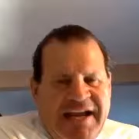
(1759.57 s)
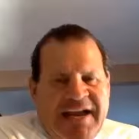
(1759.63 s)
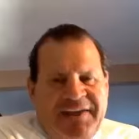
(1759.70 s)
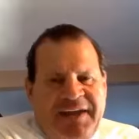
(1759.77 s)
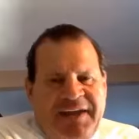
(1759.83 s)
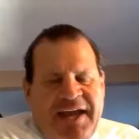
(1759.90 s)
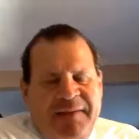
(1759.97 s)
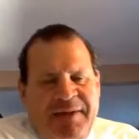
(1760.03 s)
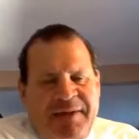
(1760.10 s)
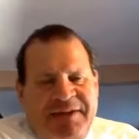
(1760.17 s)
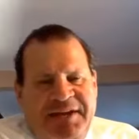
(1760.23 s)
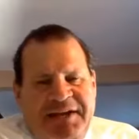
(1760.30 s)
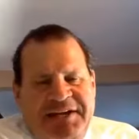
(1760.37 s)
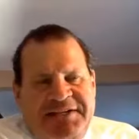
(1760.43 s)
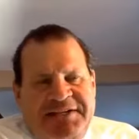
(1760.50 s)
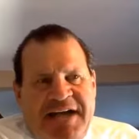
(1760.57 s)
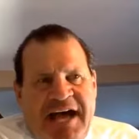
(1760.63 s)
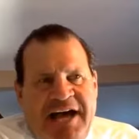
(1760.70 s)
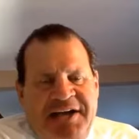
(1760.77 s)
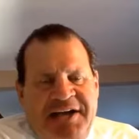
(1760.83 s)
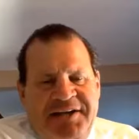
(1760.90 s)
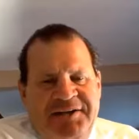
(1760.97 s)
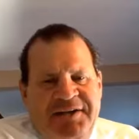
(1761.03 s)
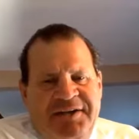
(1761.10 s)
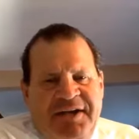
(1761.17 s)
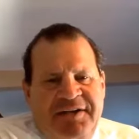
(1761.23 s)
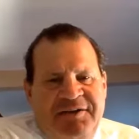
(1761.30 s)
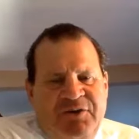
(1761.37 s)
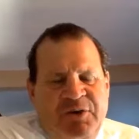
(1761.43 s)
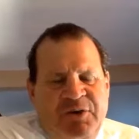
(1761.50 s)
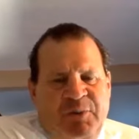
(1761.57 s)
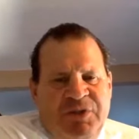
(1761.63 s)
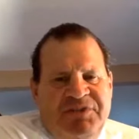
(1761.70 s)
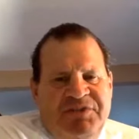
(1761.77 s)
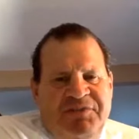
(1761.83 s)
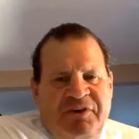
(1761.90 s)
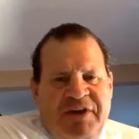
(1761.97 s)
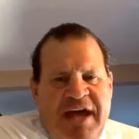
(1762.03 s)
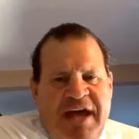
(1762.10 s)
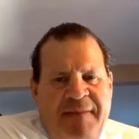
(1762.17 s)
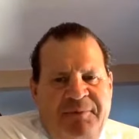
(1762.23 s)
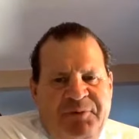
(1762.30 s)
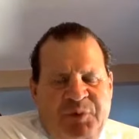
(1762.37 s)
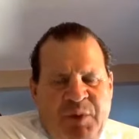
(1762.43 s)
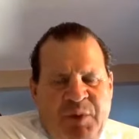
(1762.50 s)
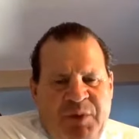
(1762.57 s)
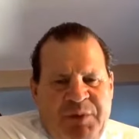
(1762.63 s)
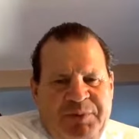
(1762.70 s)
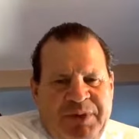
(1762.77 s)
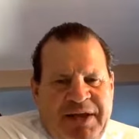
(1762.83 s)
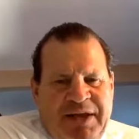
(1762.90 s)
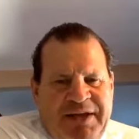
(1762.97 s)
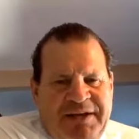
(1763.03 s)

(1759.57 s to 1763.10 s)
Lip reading: game ended in a tie, and Herb wasn't very happy with the way we played.